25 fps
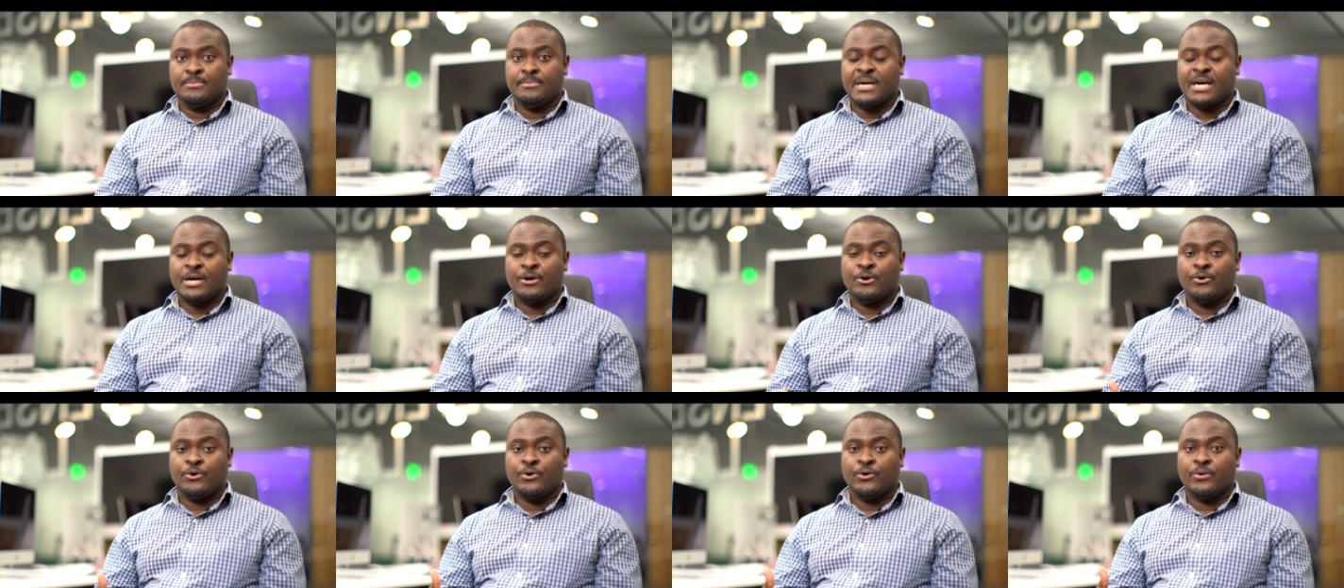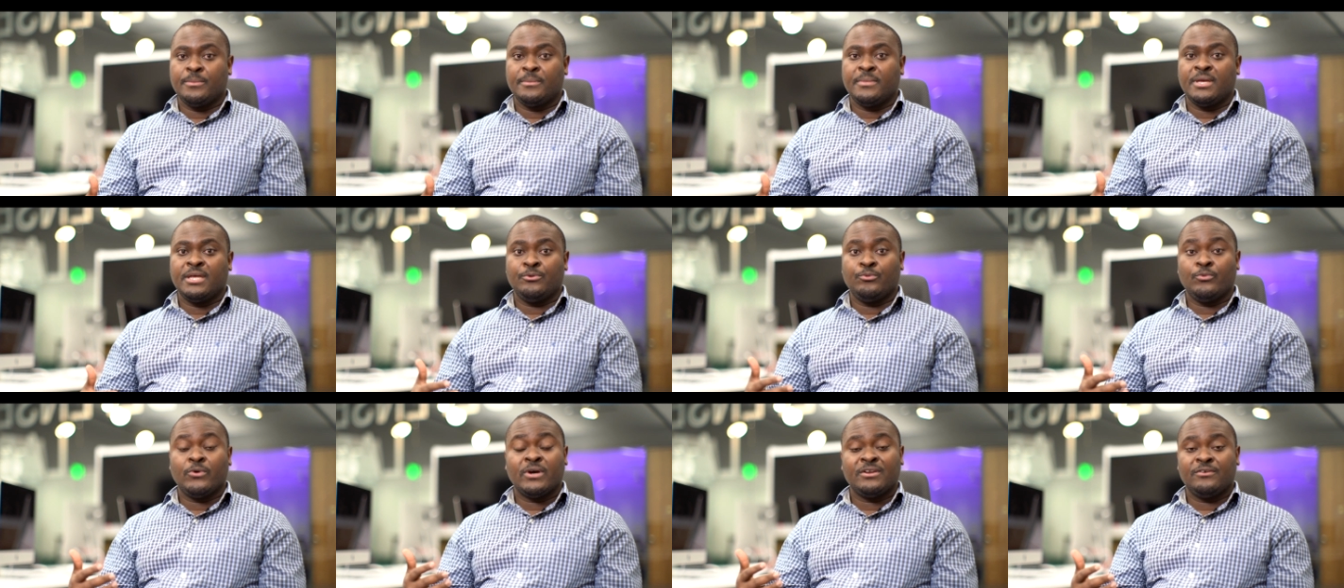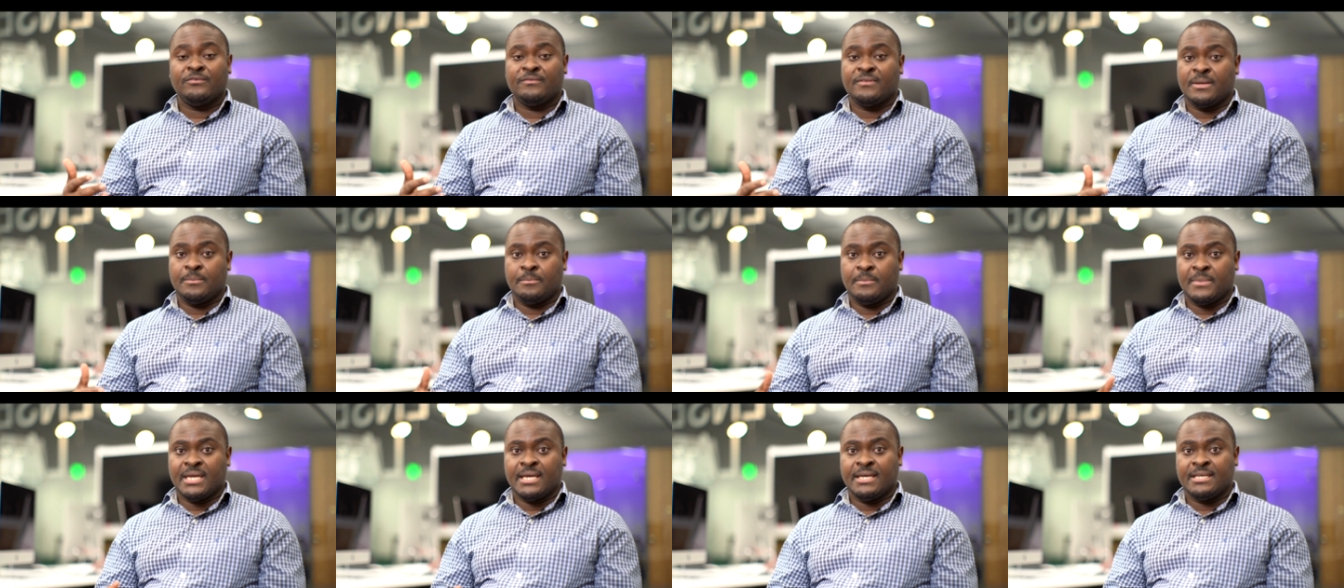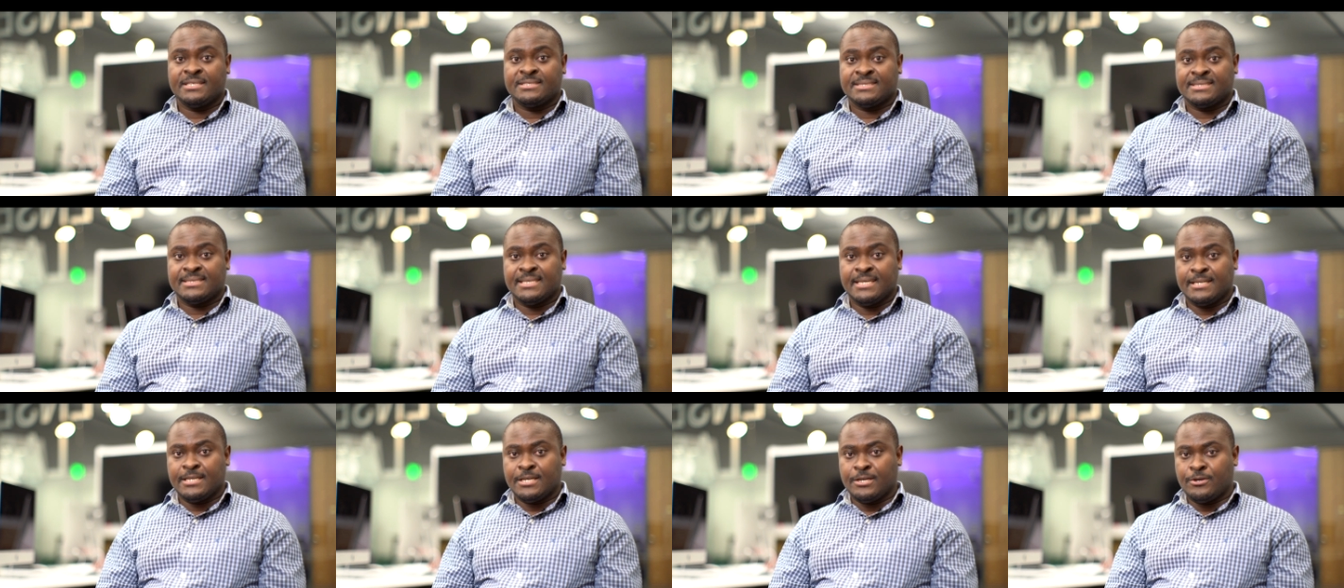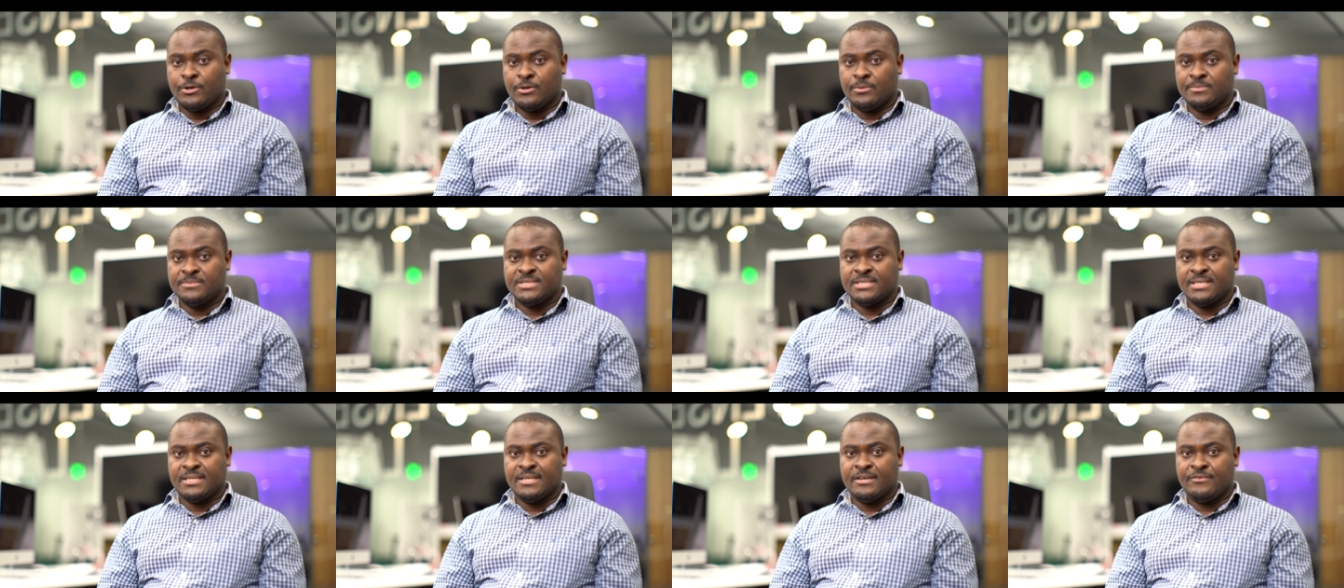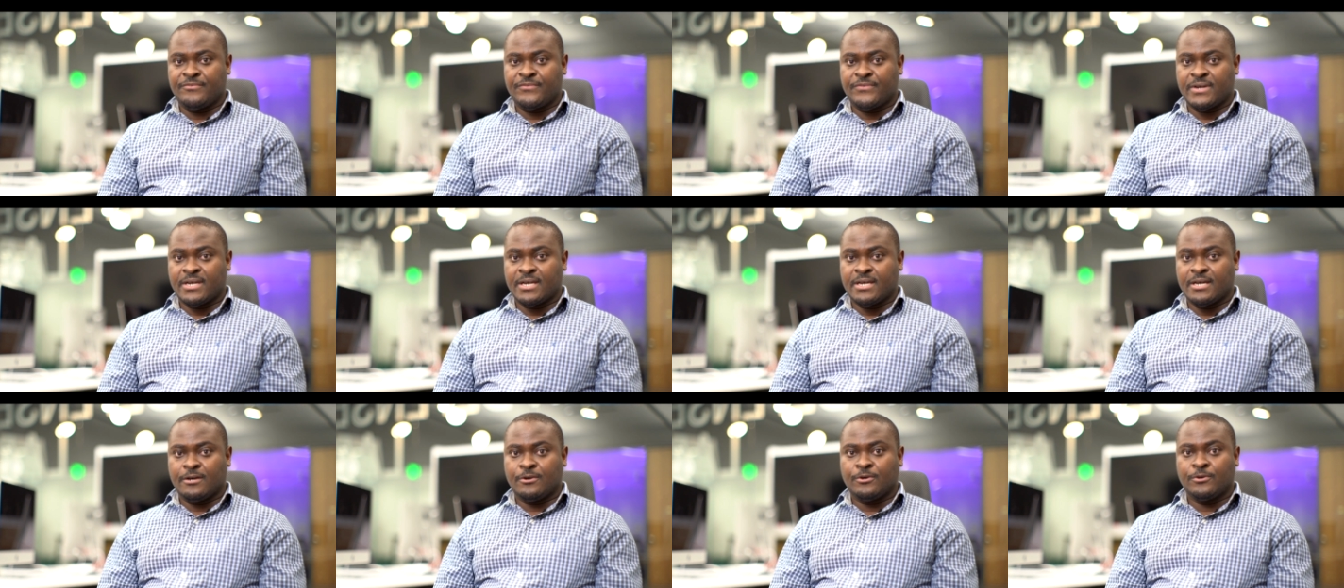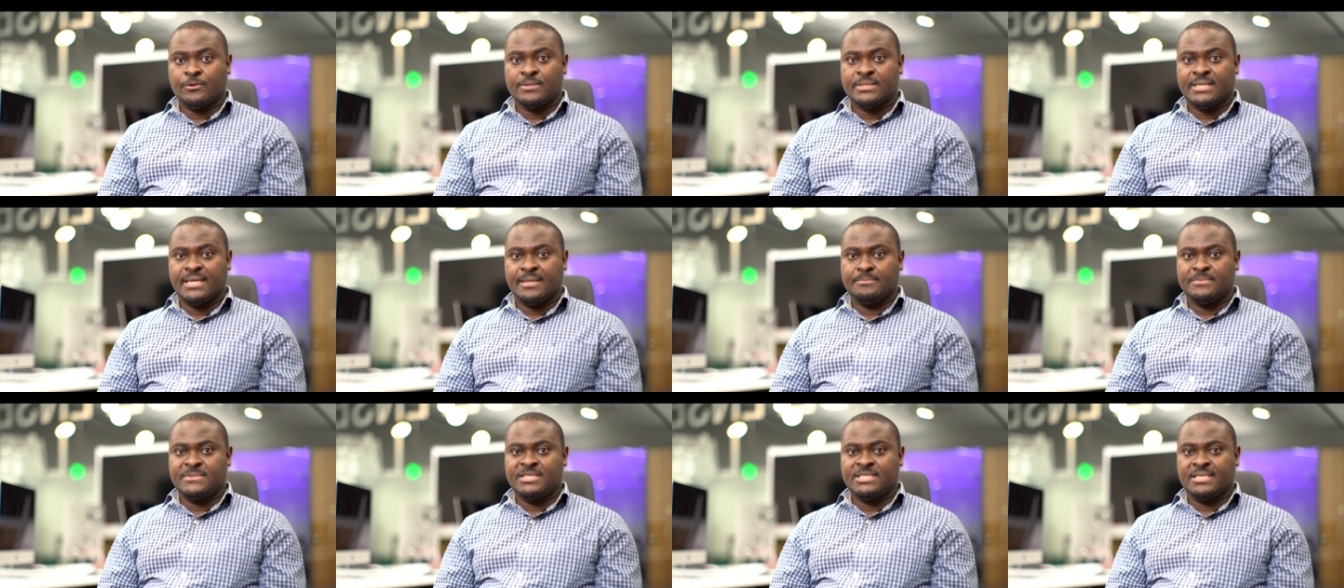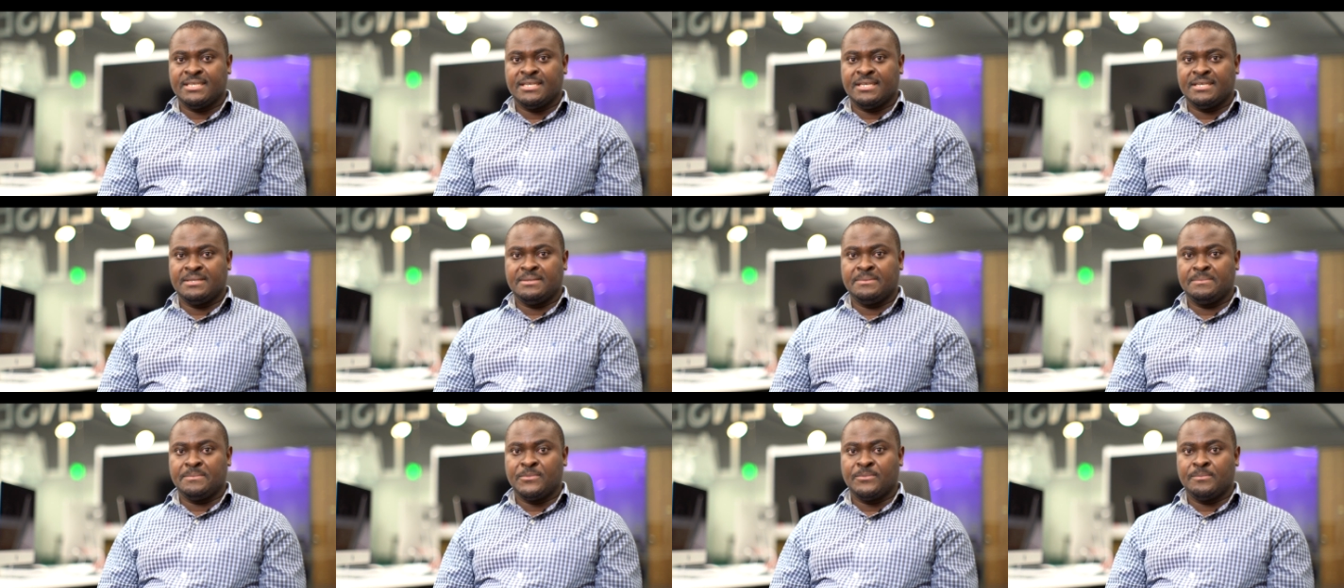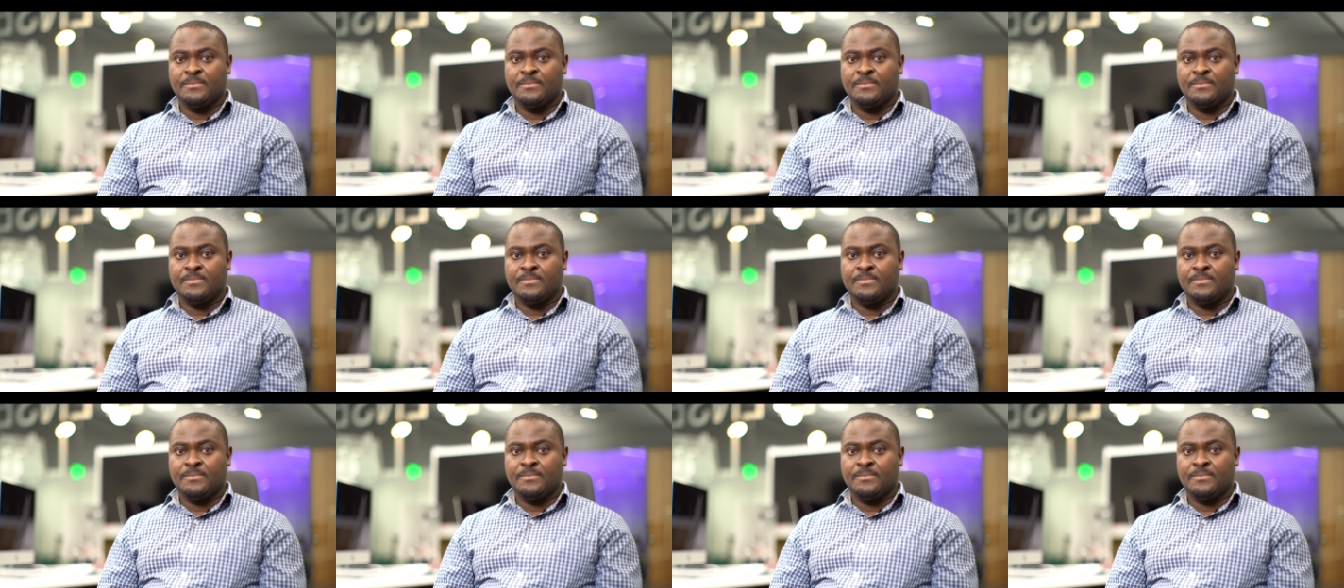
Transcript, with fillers: back home in one of the biggest telecoms in Africa called MTN.